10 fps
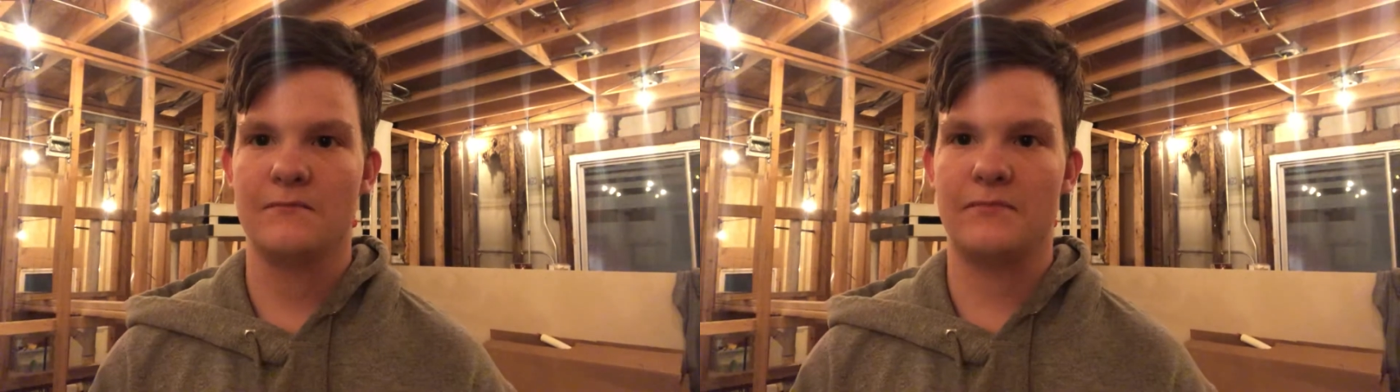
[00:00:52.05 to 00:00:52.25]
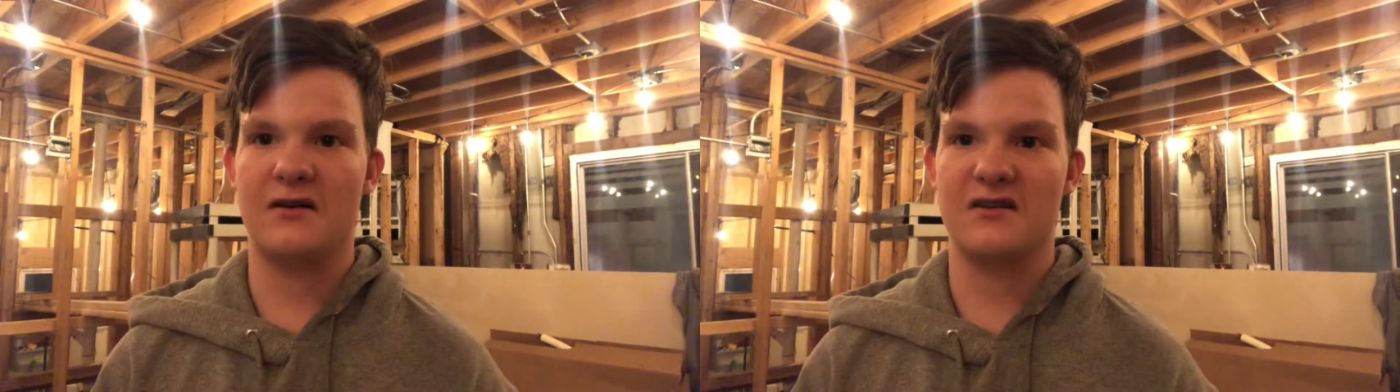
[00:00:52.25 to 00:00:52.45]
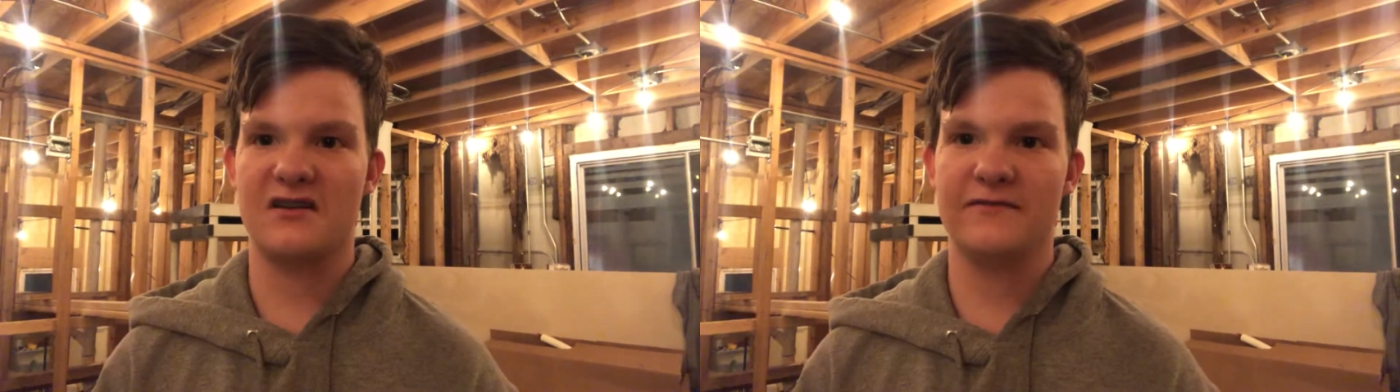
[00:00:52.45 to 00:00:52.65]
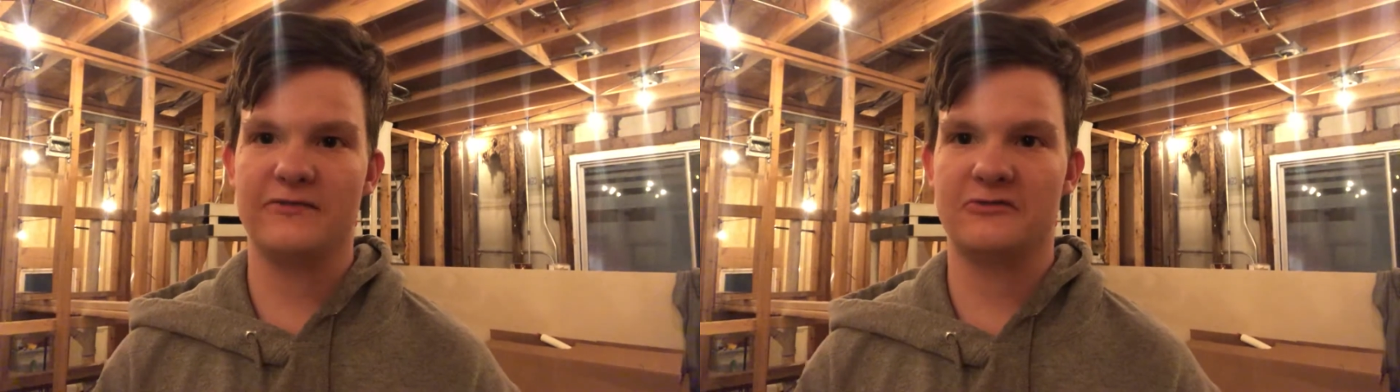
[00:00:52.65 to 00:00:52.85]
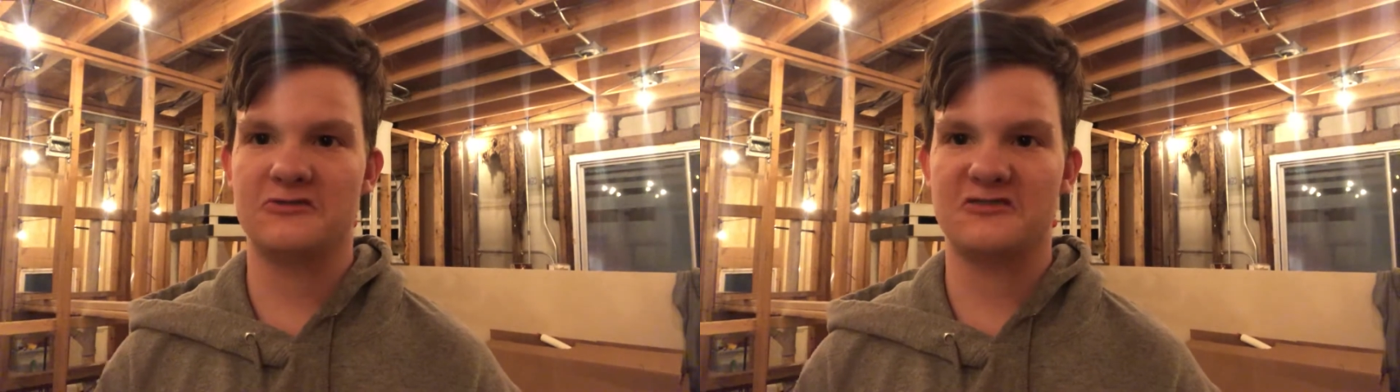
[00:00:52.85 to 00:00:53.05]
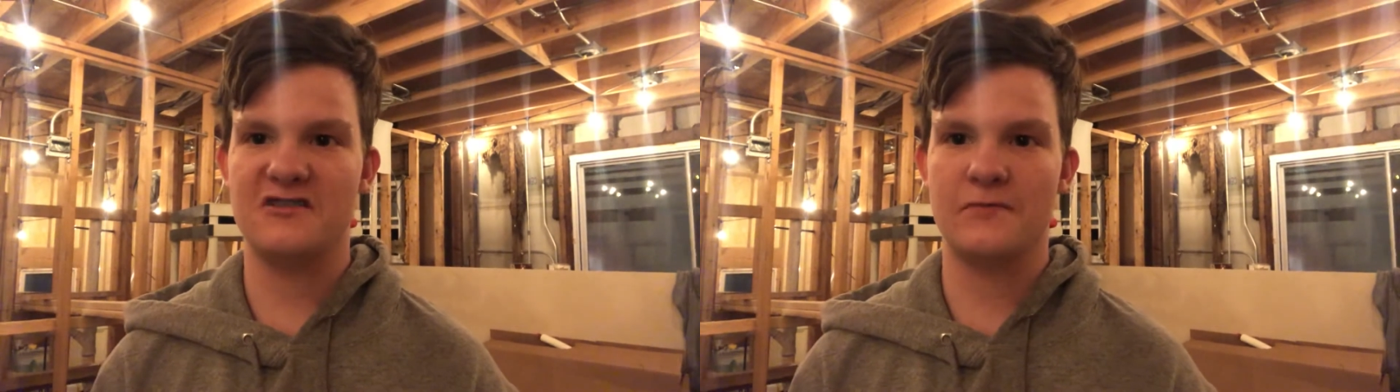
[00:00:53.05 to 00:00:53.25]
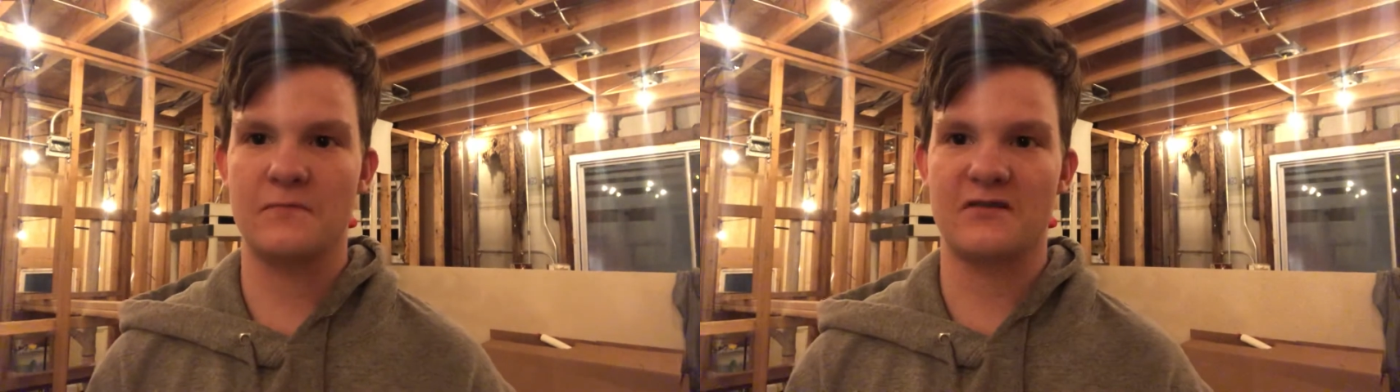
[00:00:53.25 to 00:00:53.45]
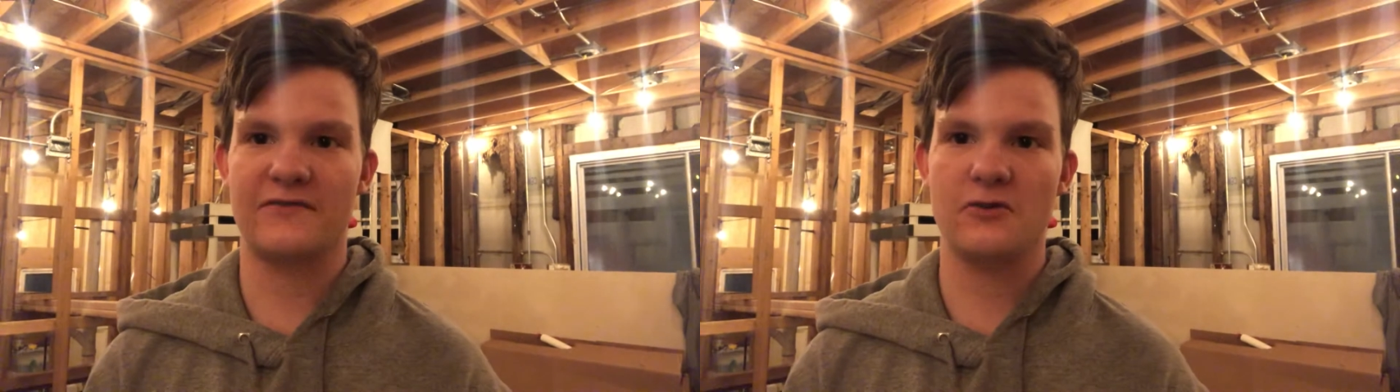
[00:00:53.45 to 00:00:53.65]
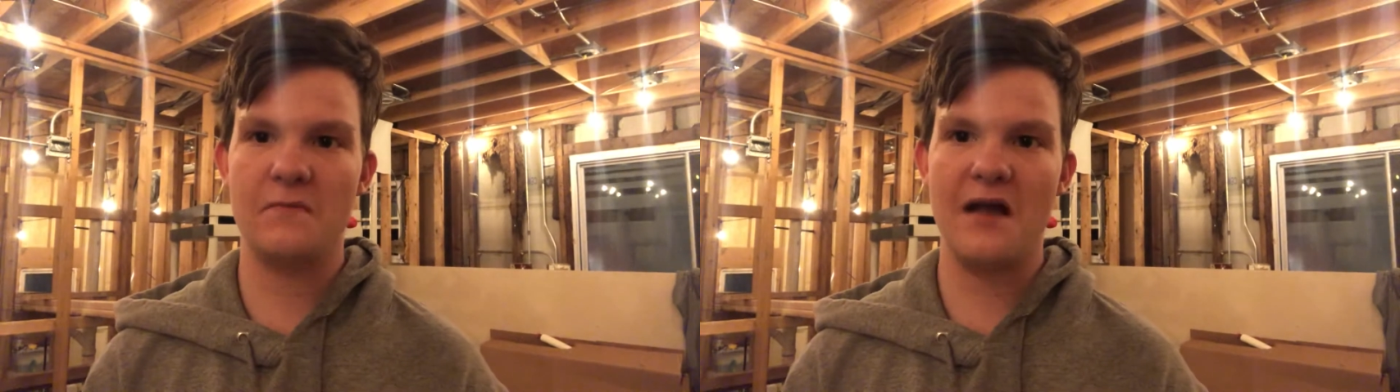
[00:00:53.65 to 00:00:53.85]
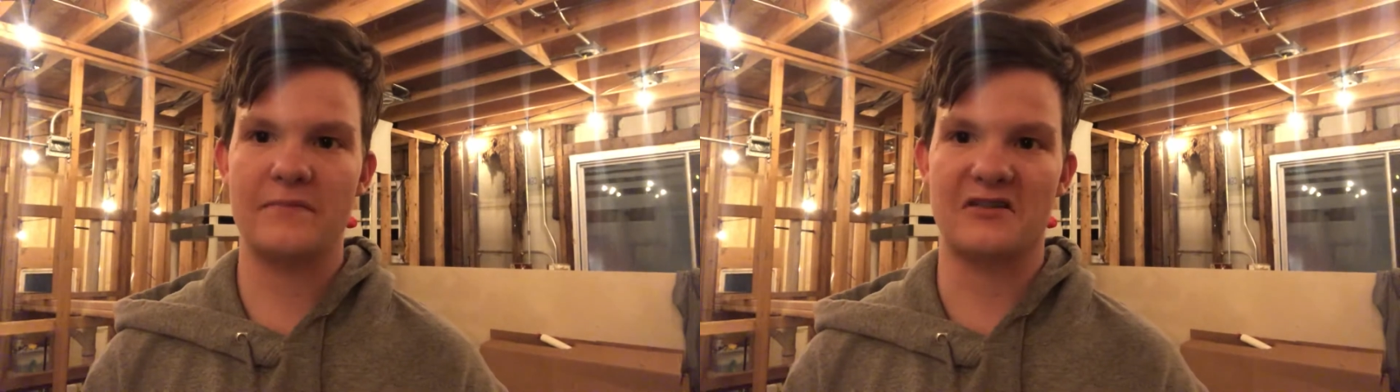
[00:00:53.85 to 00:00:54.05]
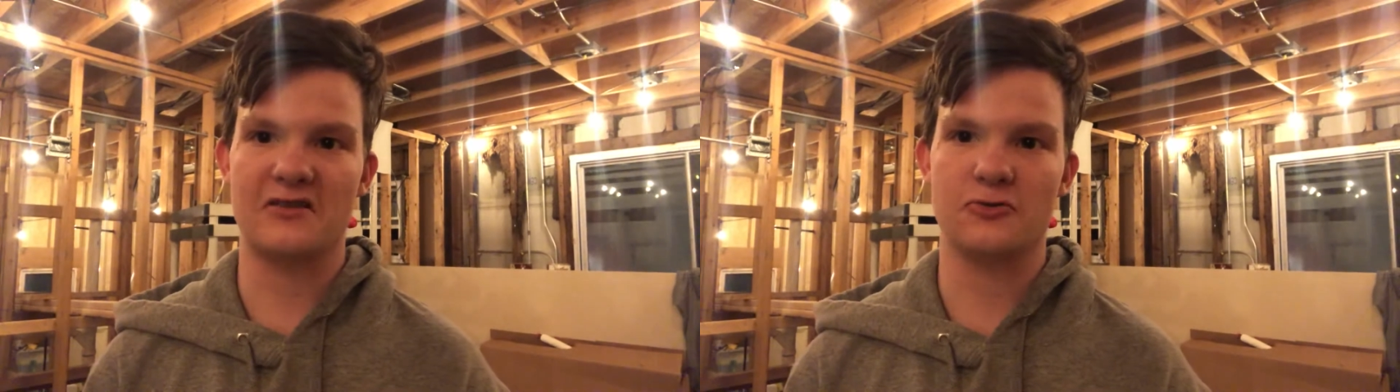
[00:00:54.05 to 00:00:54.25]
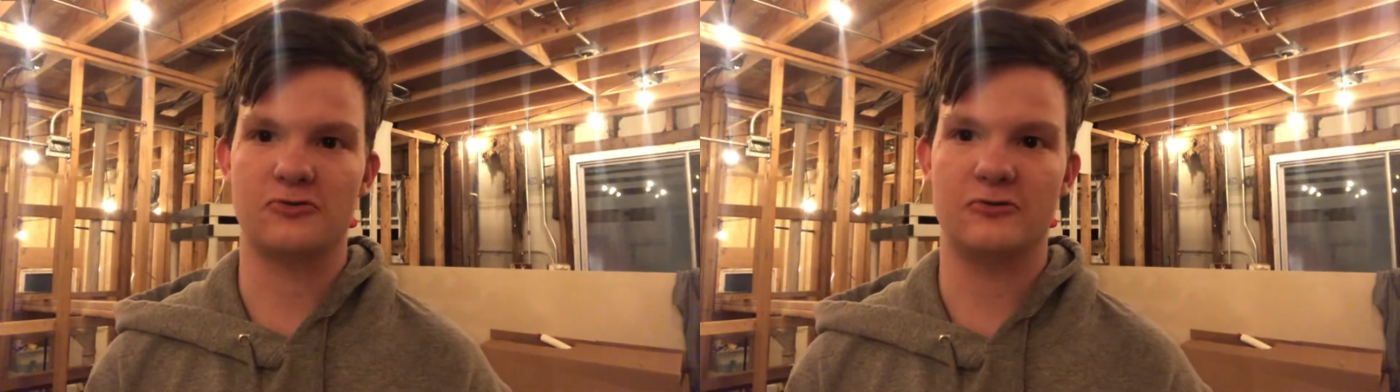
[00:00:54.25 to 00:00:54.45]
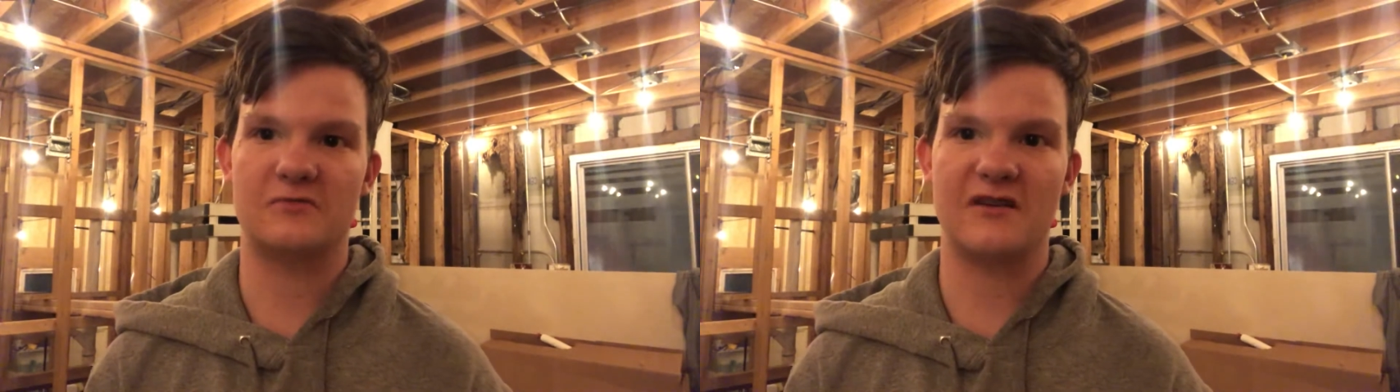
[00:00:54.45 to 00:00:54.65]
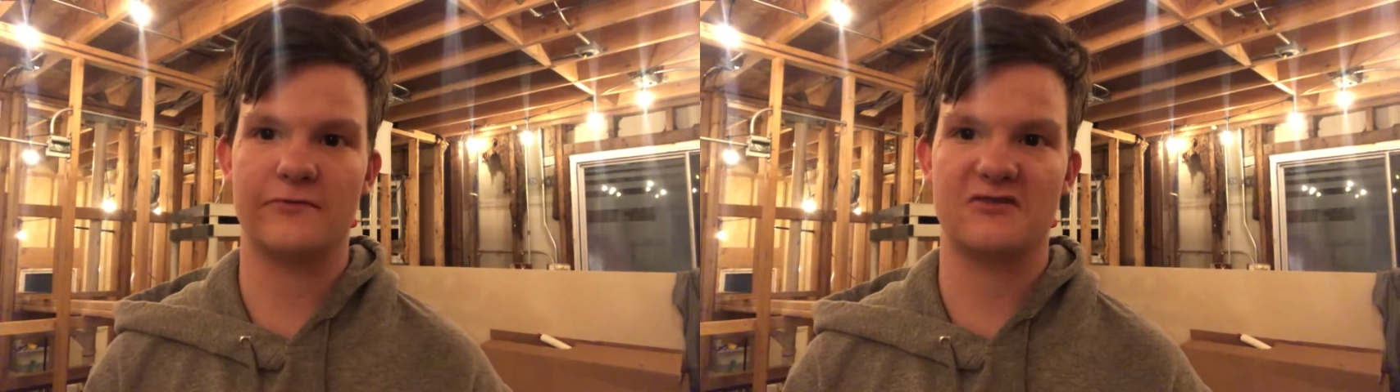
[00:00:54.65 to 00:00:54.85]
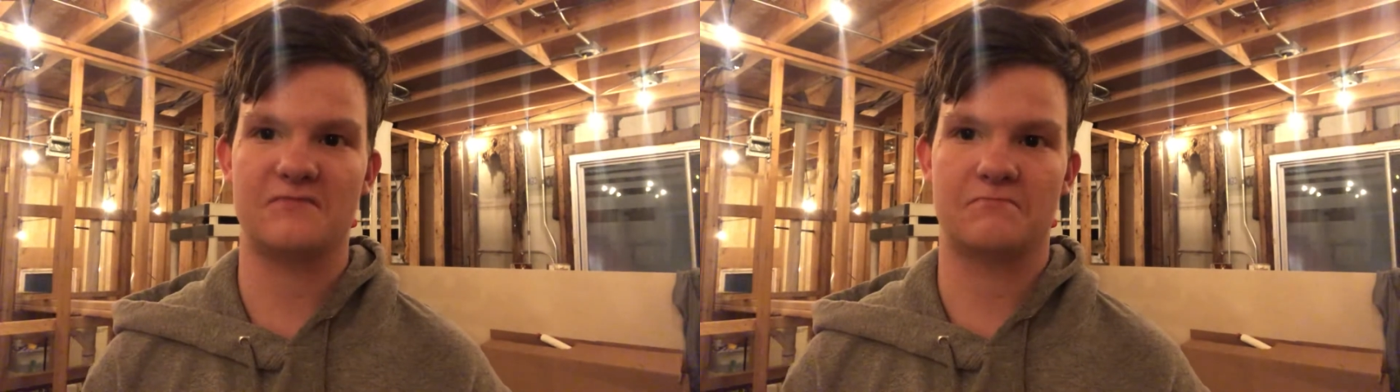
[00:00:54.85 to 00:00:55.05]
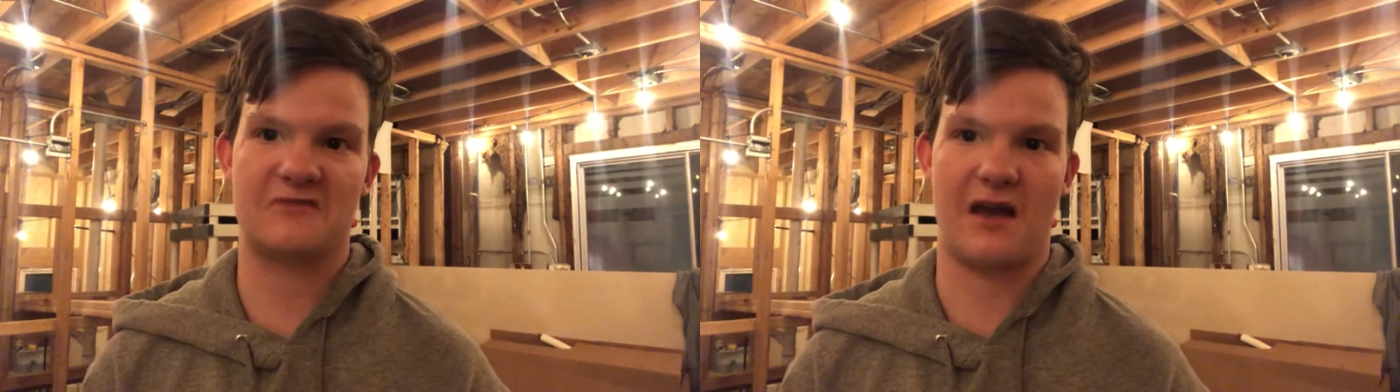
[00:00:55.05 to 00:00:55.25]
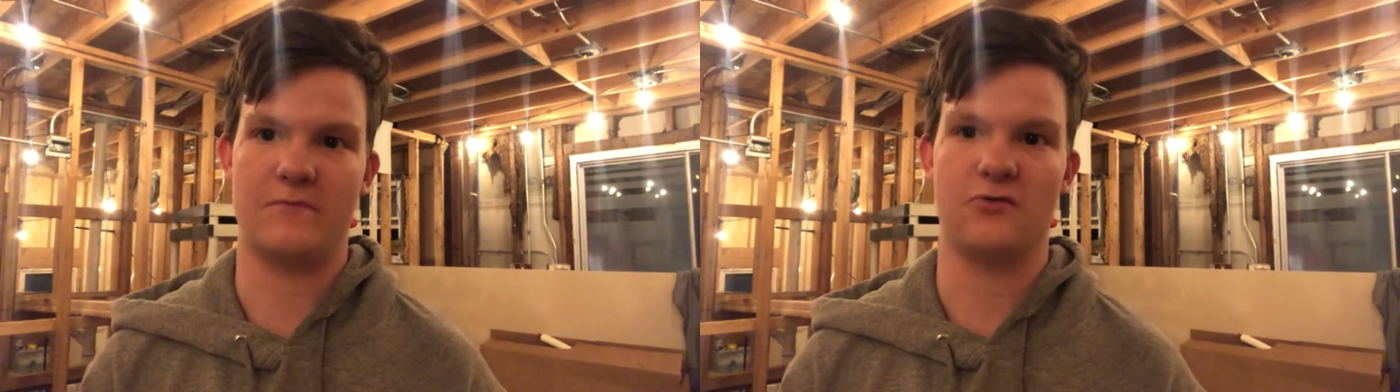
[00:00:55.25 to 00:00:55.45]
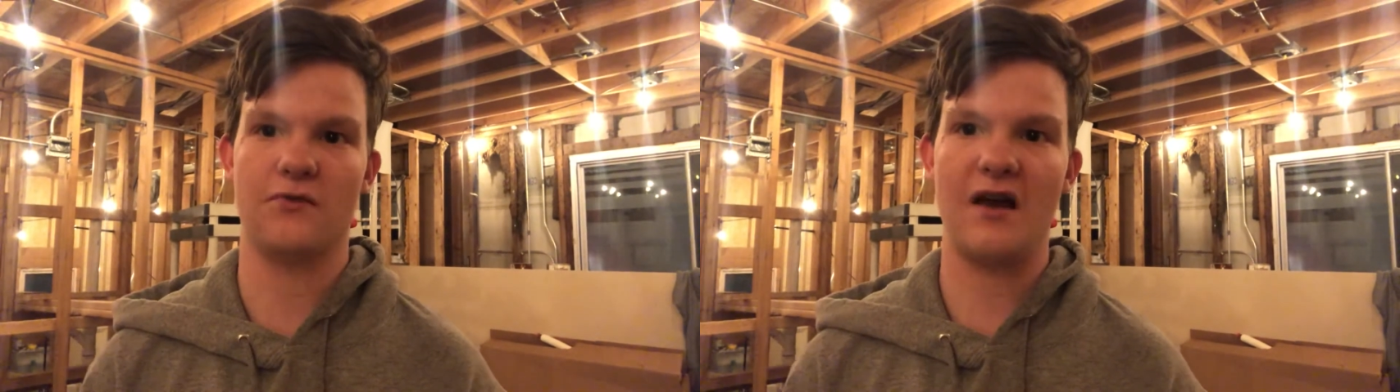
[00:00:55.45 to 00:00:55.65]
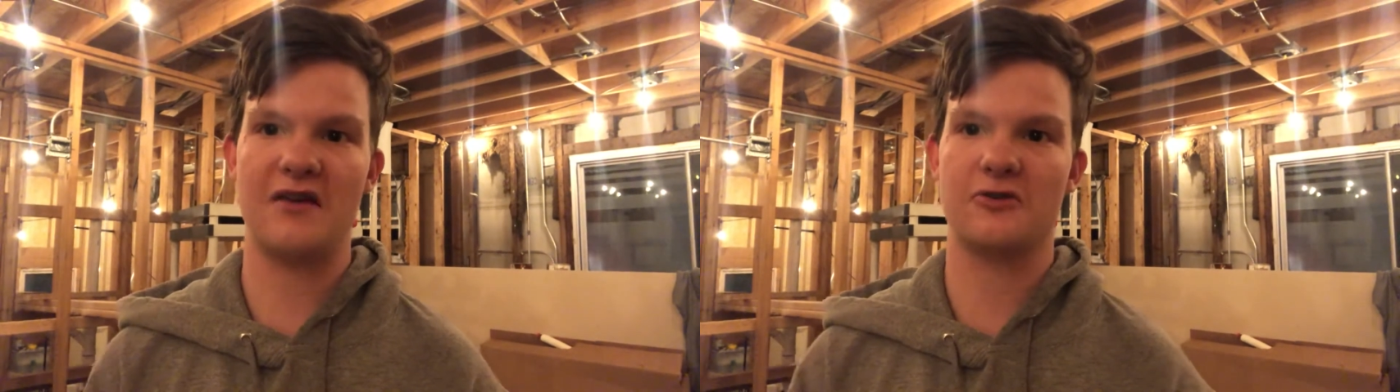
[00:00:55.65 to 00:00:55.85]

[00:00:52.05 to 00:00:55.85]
But even if it's cheaper, but if you're popping inner tubes every time you ride,